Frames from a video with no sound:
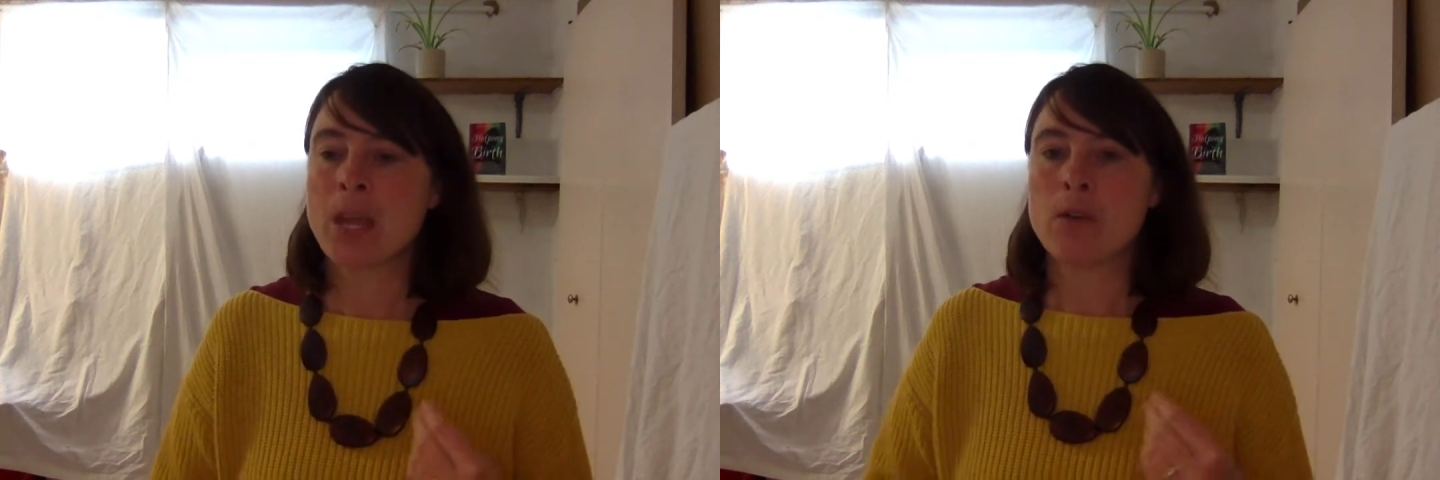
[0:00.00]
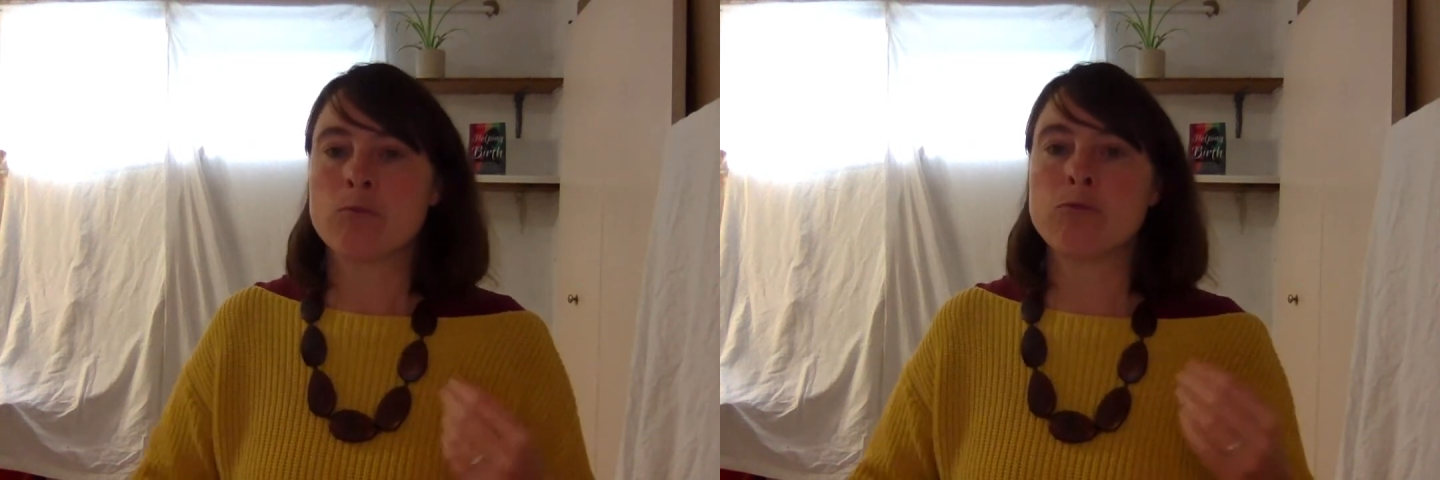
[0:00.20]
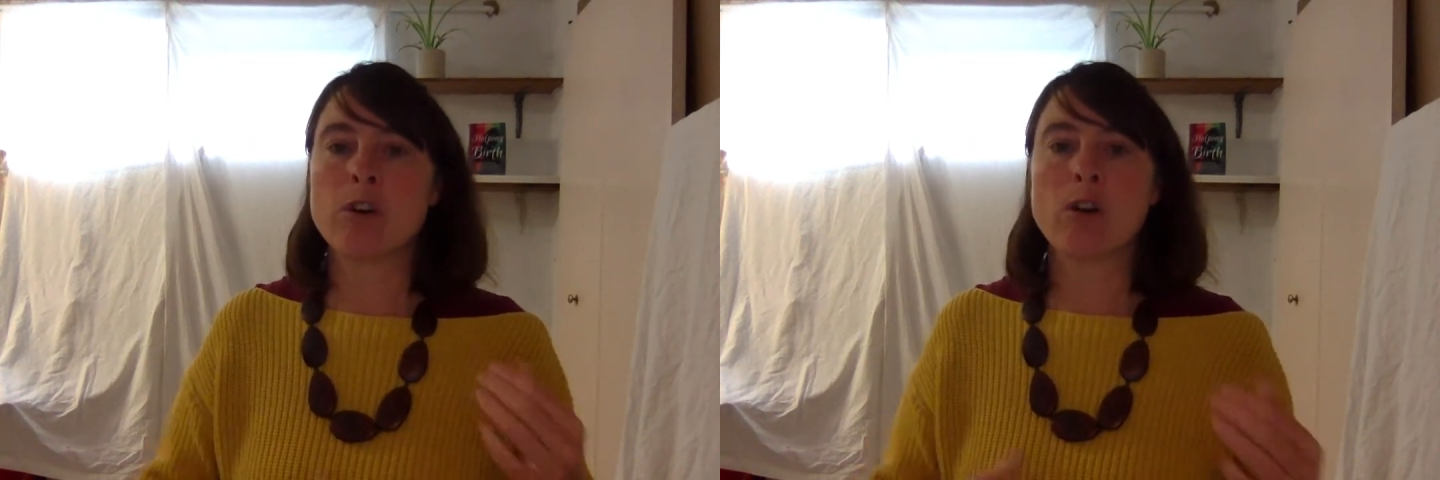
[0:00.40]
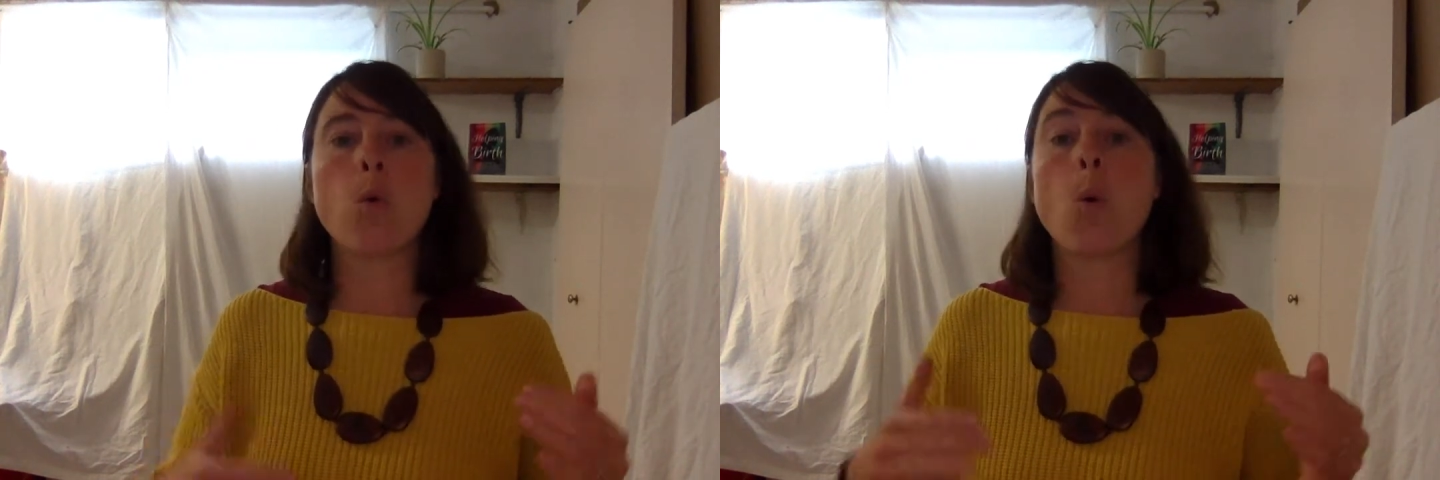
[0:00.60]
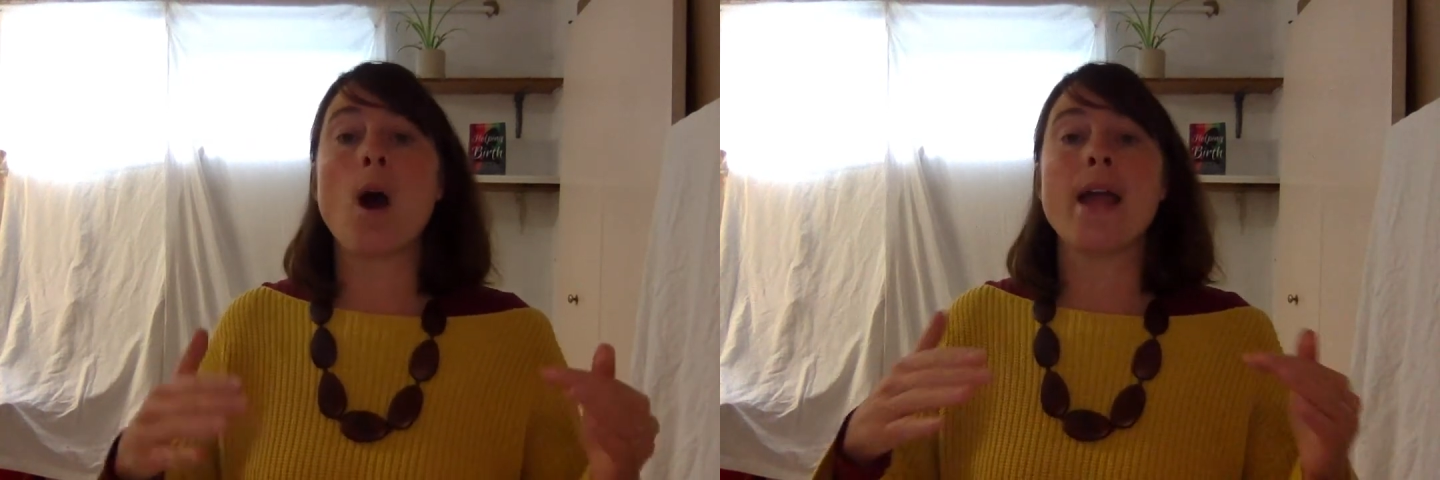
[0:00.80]

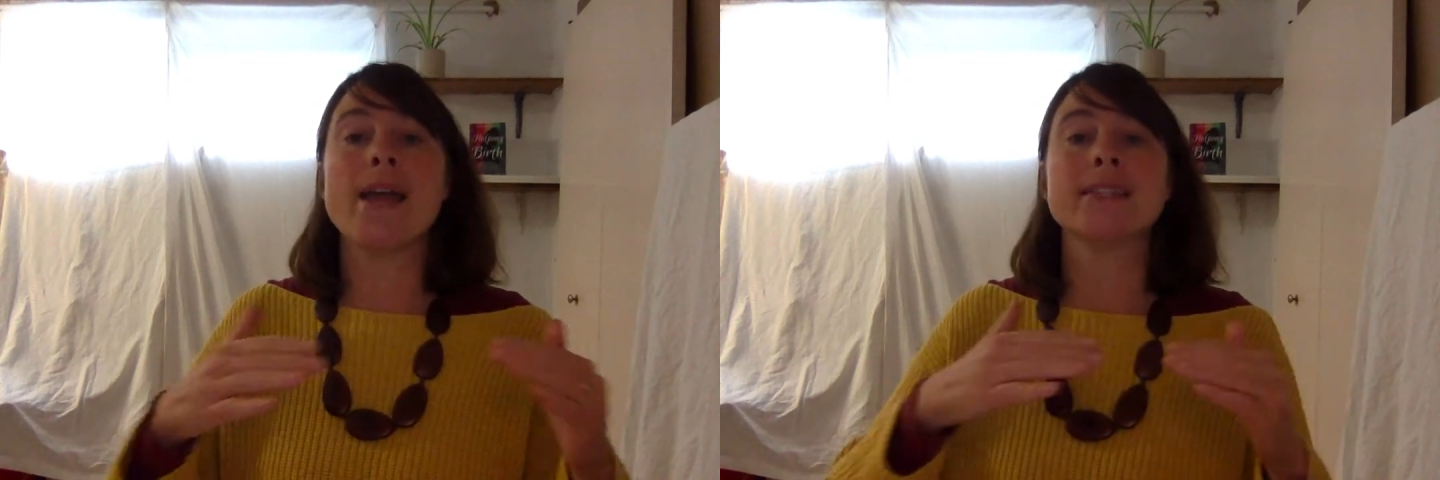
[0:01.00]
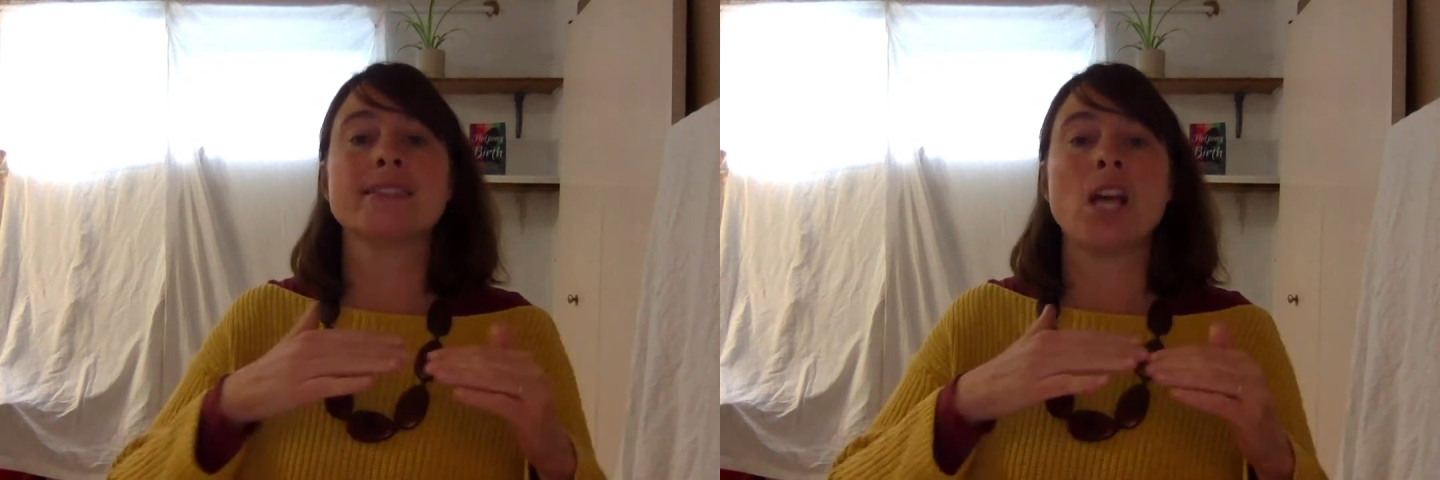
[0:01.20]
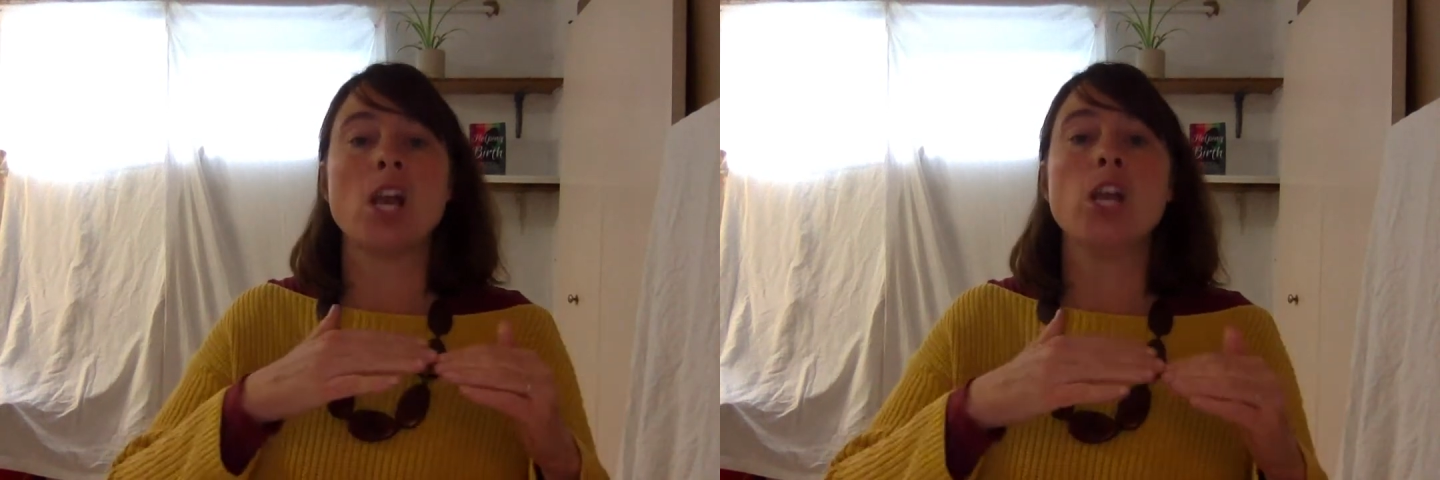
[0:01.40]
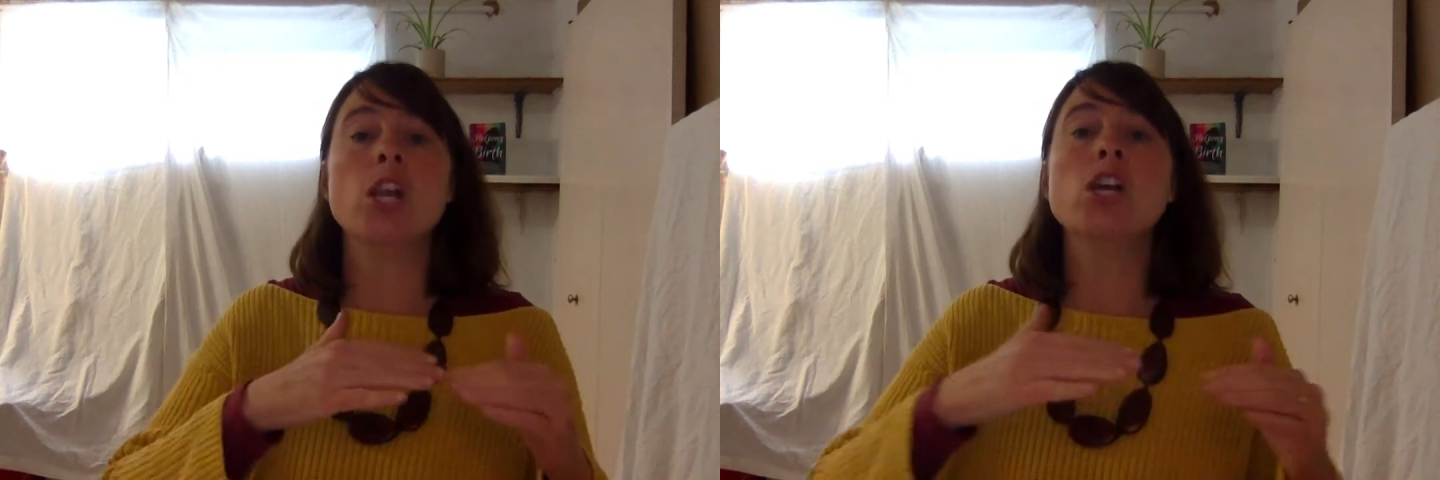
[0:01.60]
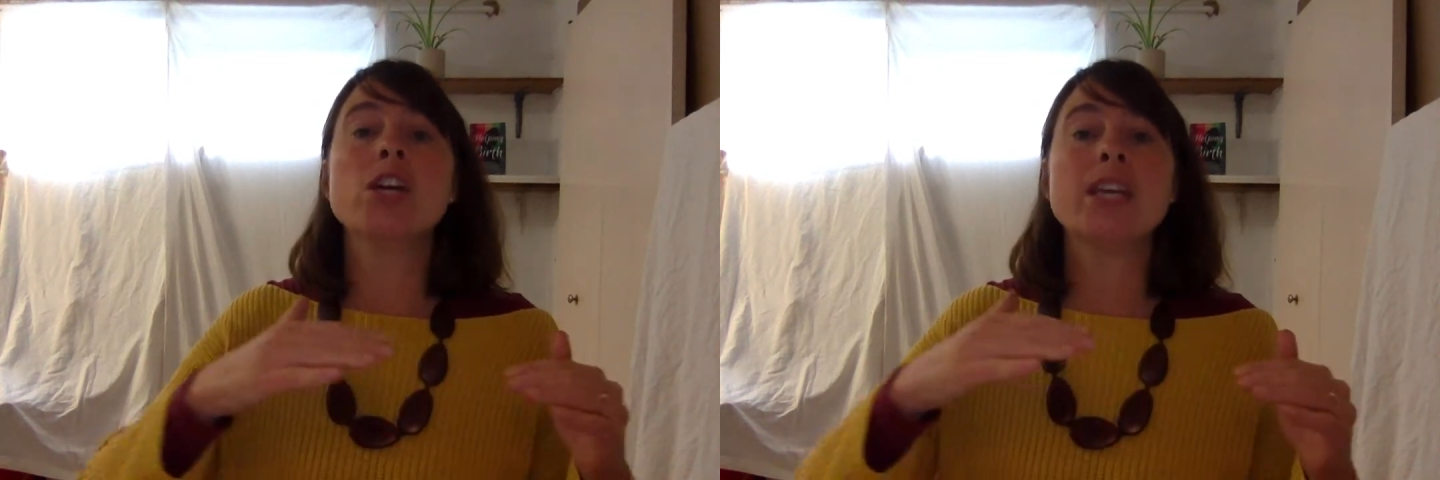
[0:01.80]
requires
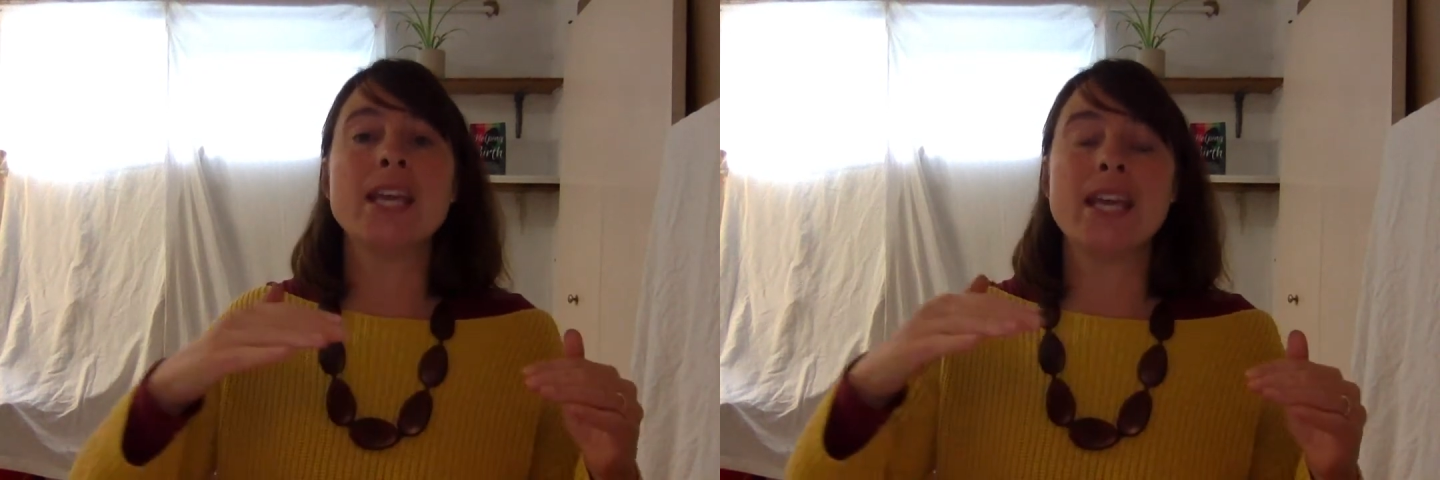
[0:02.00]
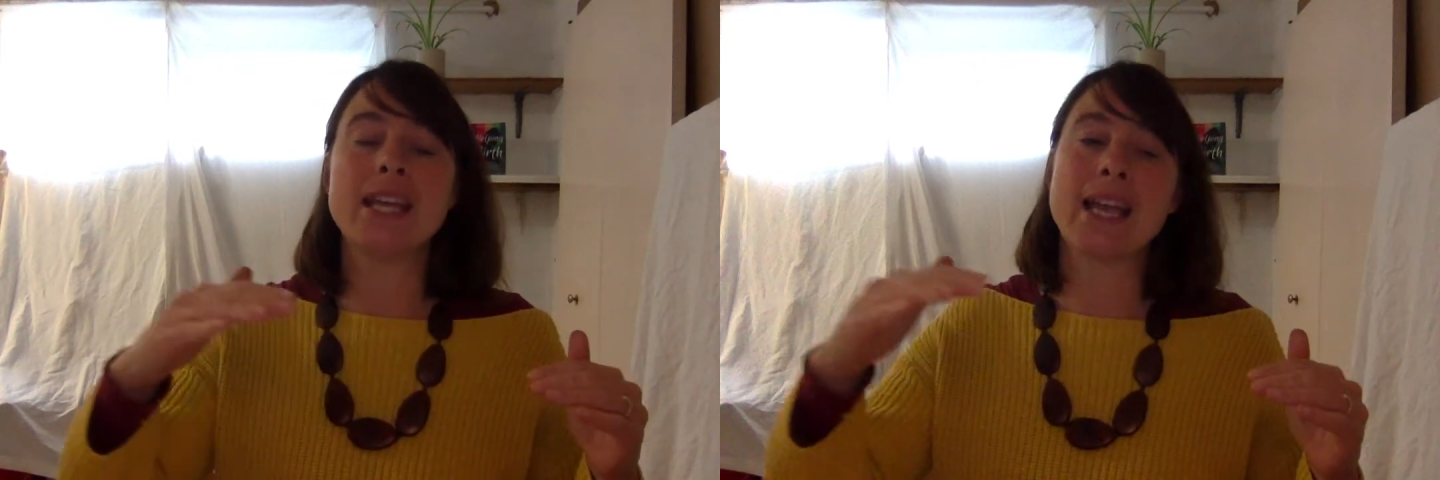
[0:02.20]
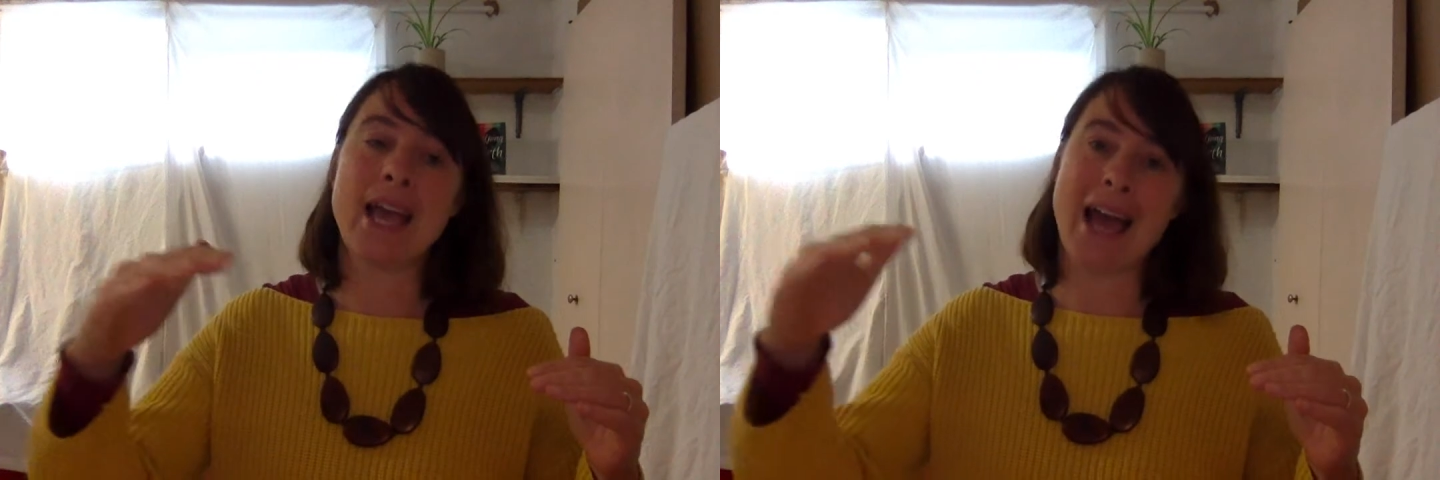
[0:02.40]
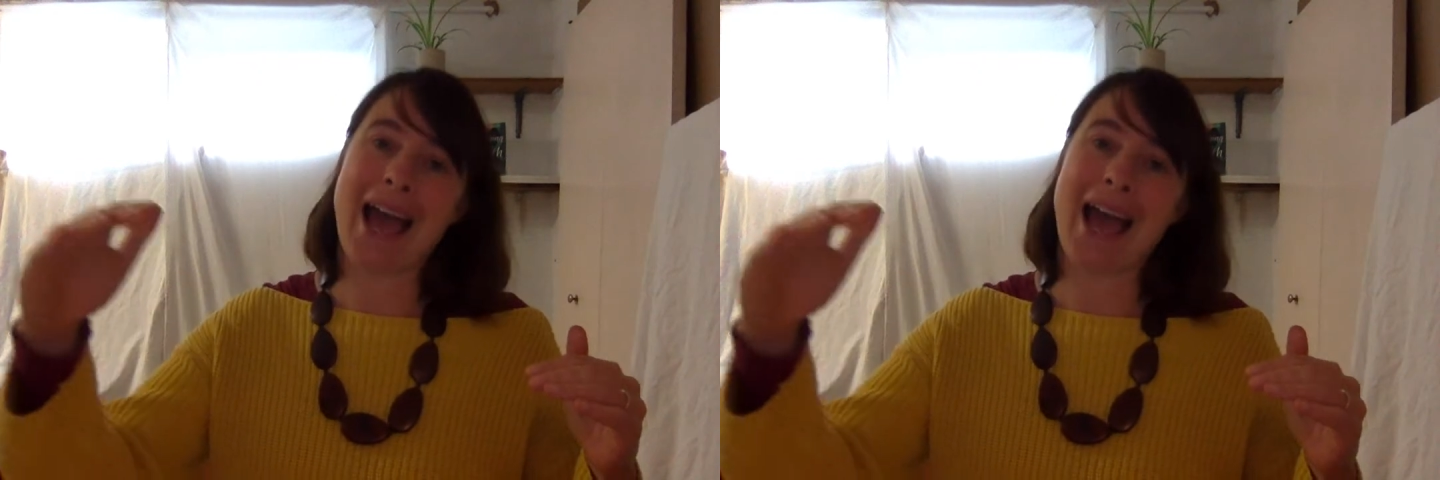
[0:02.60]
looking